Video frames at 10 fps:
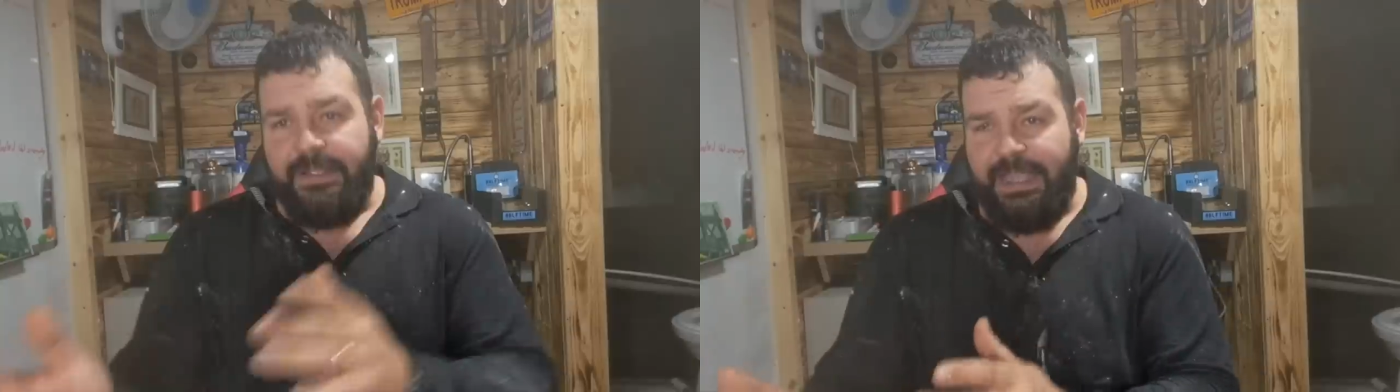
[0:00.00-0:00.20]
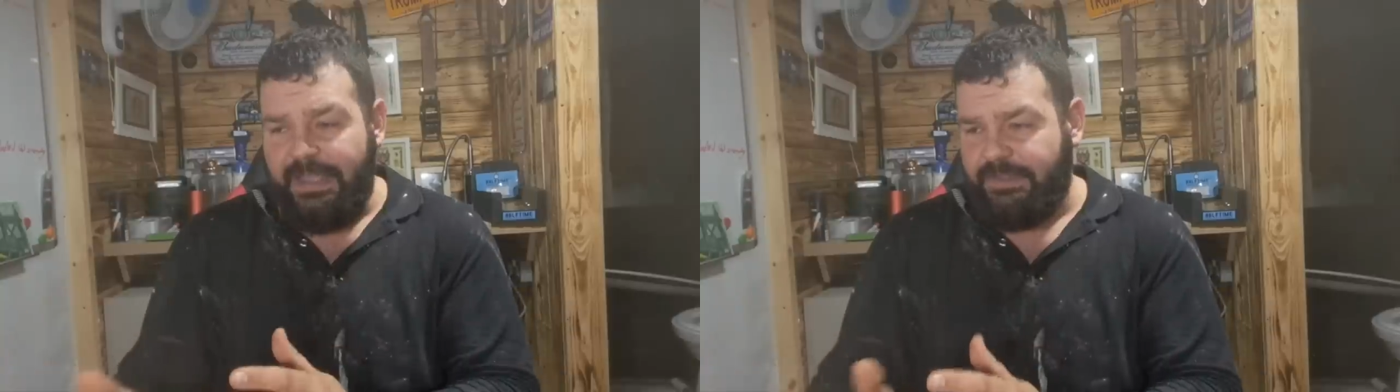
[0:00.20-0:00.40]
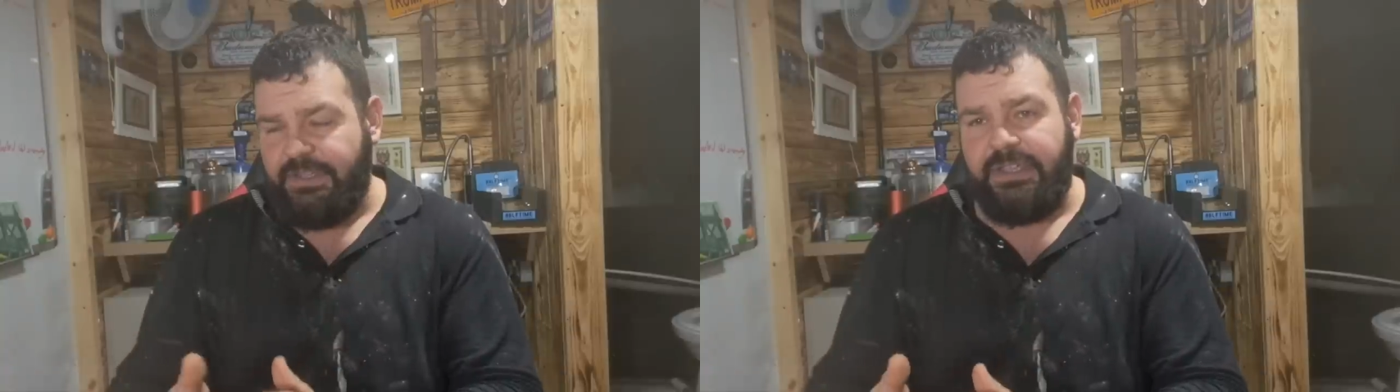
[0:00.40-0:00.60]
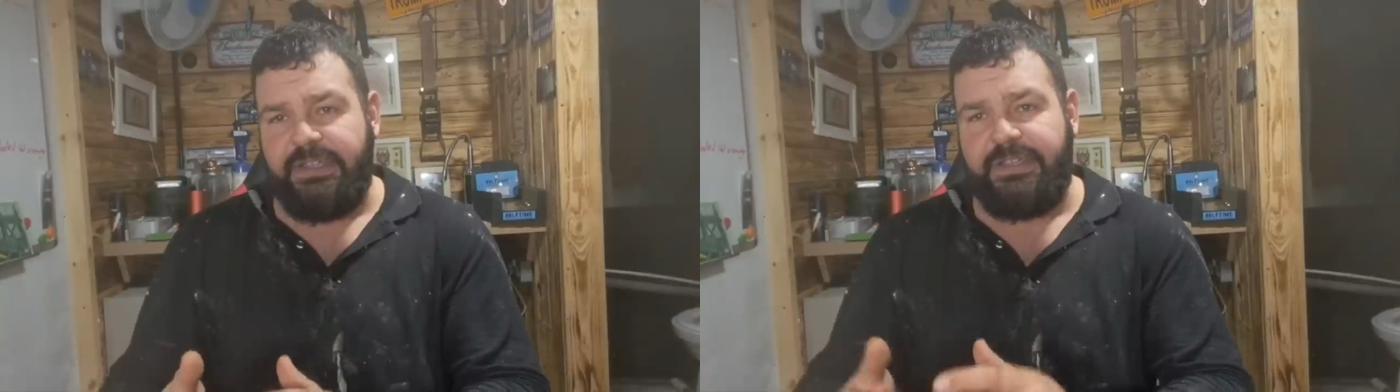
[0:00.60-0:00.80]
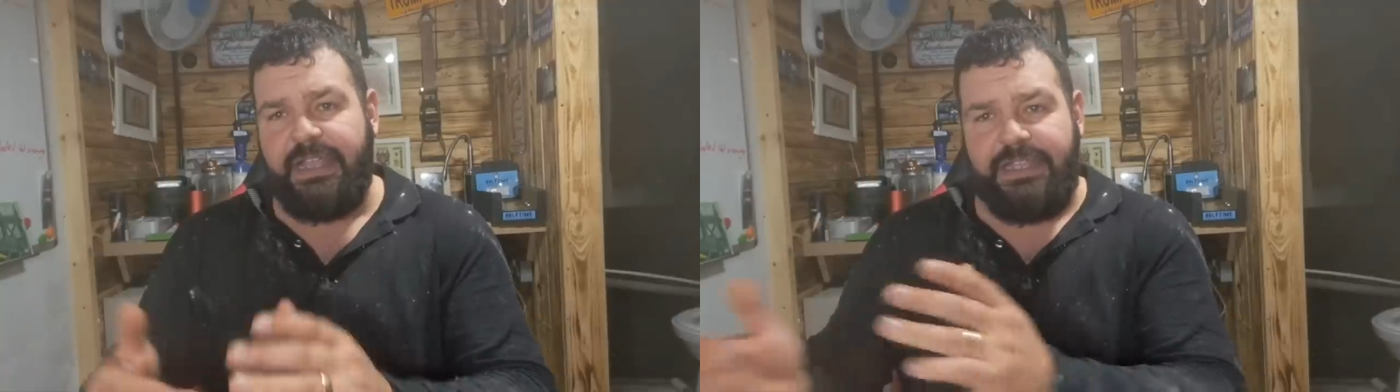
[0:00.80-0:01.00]
get
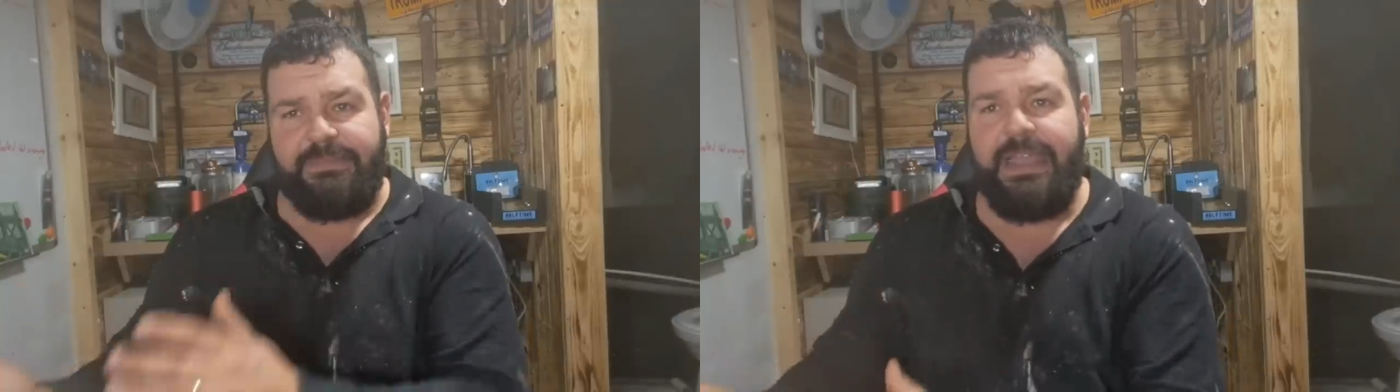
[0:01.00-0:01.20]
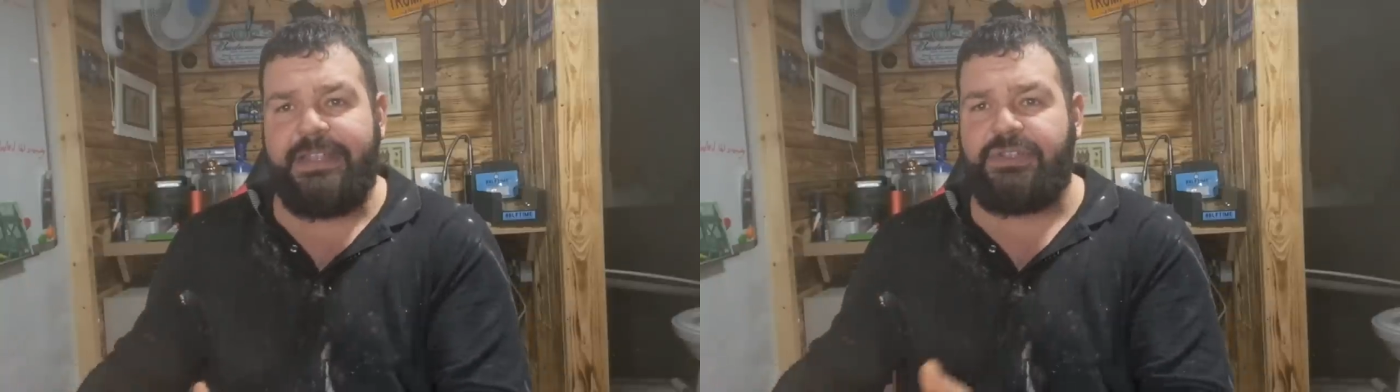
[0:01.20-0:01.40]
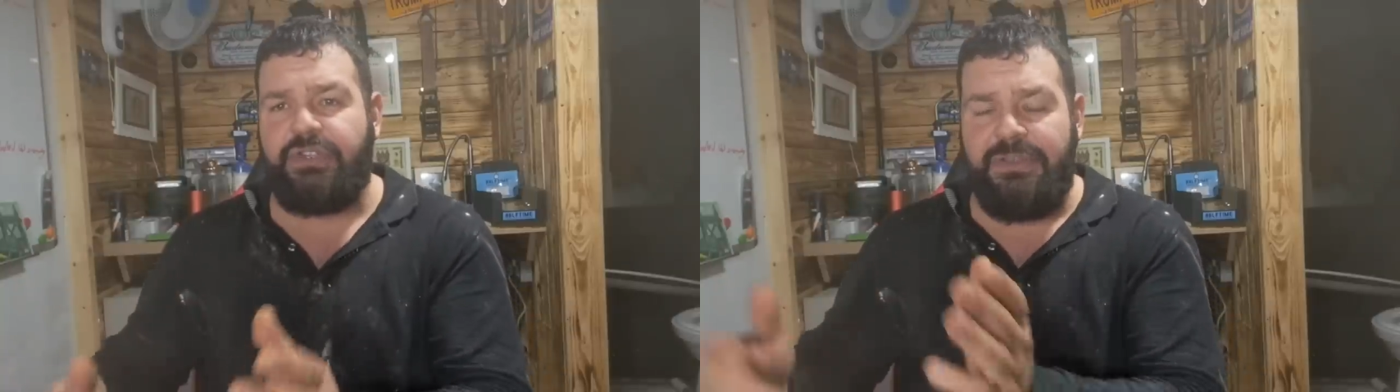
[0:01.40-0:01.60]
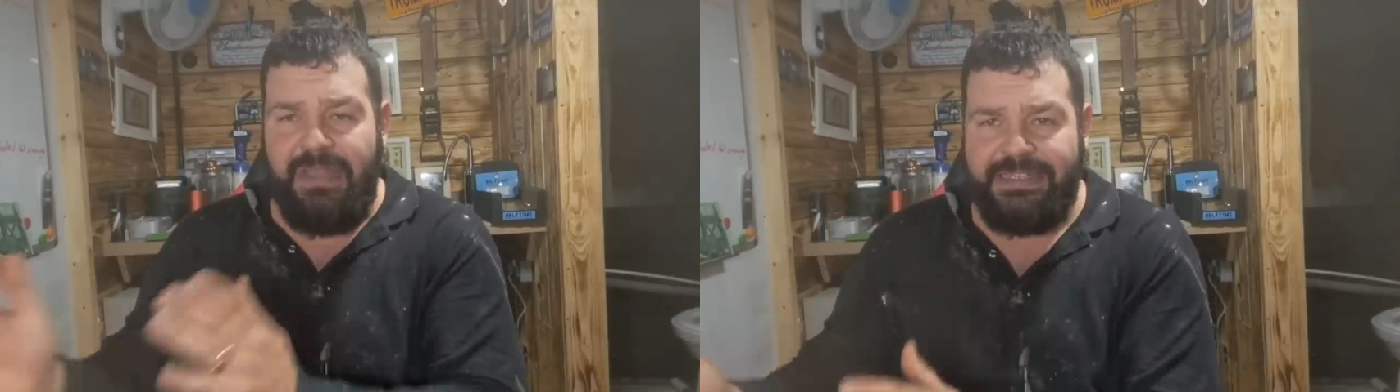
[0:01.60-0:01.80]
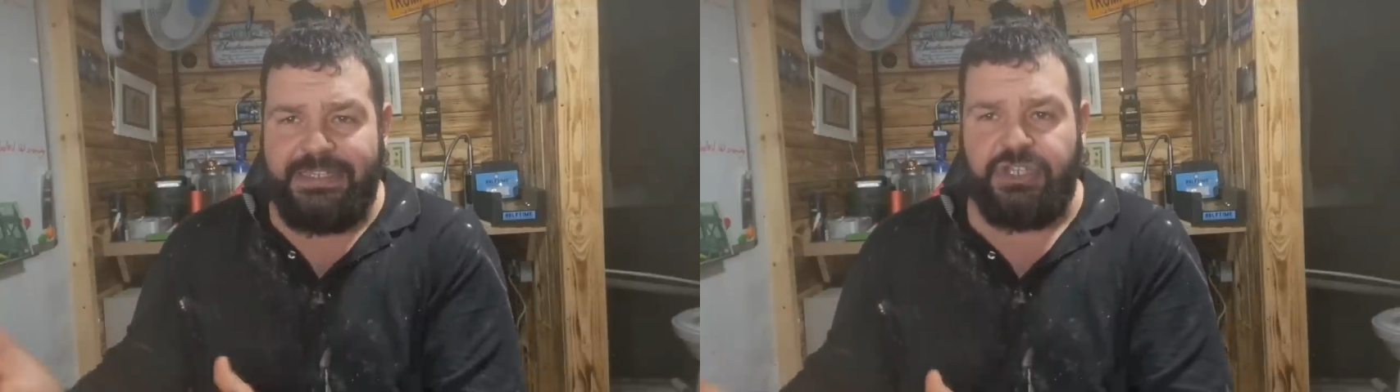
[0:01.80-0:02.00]
your mate or your
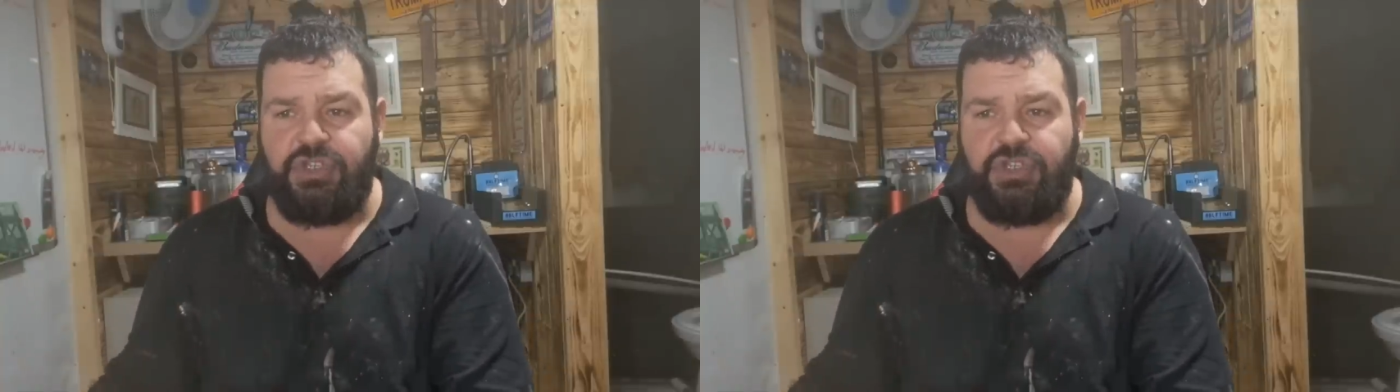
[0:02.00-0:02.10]
missus or